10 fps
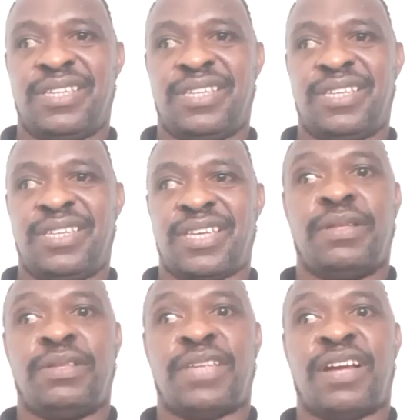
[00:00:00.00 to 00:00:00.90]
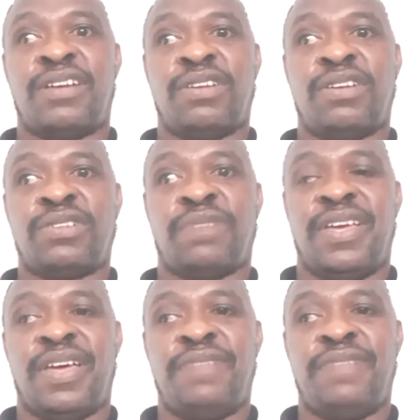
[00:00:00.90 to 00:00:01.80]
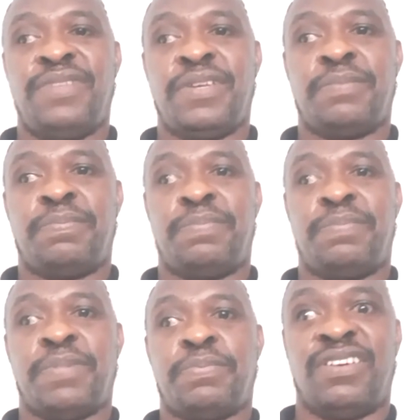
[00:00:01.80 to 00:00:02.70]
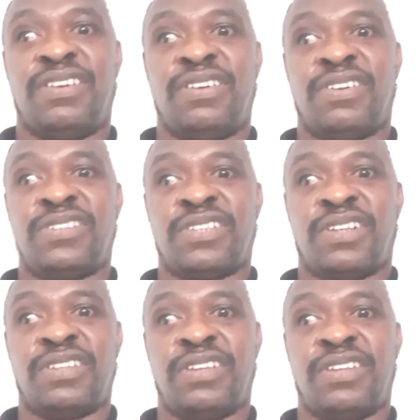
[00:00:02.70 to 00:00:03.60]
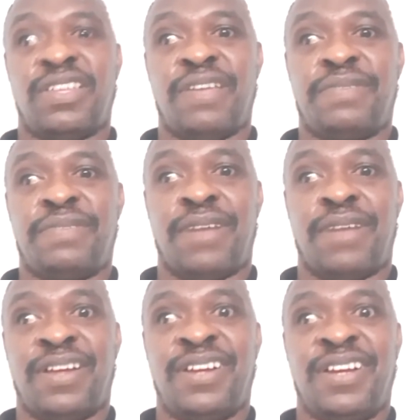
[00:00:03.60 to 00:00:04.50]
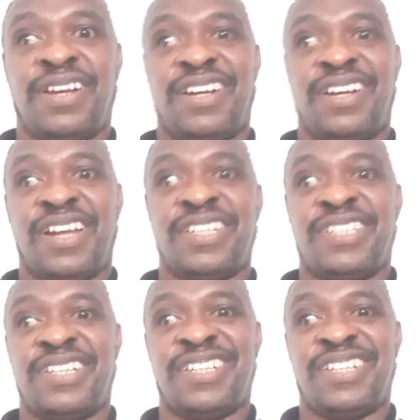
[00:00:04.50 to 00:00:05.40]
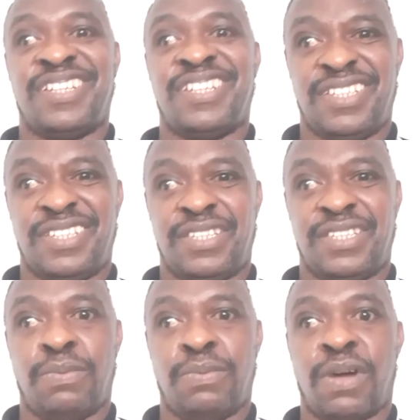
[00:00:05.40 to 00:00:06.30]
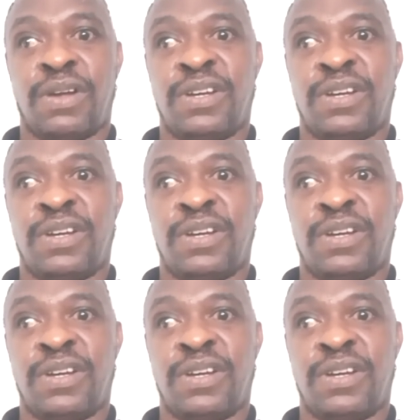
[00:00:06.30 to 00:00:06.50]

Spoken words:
Yeah, there are lots of ethnic people, not just London, everywhere else in the world.